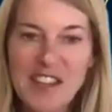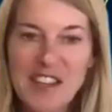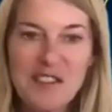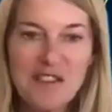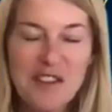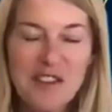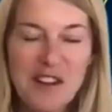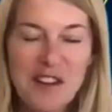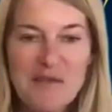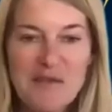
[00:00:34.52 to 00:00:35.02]
you
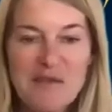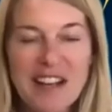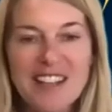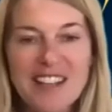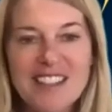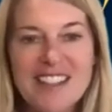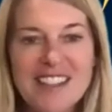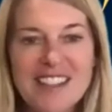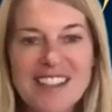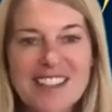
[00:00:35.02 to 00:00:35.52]
very
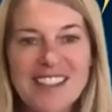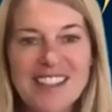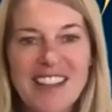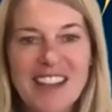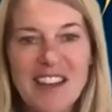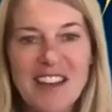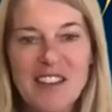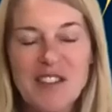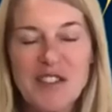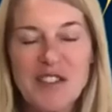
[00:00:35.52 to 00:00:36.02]
much. It's
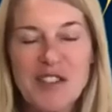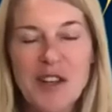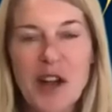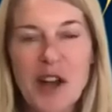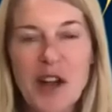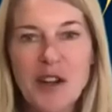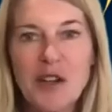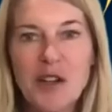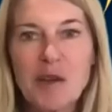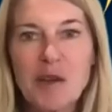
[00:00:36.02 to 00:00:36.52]
an
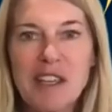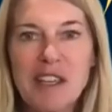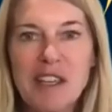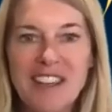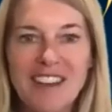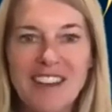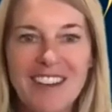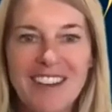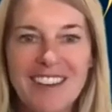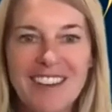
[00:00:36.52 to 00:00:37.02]
honor to be
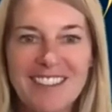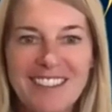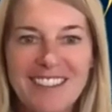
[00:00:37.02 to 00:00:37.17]
here.